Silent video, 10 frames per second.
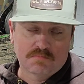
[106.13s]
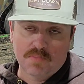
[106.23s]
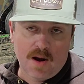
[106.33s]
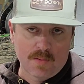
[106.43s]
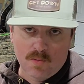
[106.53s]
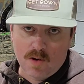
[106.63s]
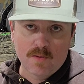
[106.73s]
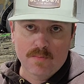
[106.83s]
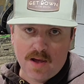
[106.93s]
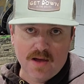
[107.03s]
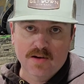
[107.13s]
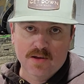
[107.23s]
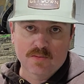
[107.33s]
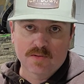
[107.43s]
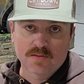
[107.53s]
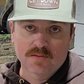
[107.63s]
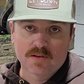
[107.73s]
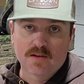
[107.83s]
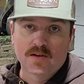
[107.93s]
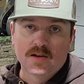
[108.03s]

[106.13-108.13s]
Probably won't buy another one.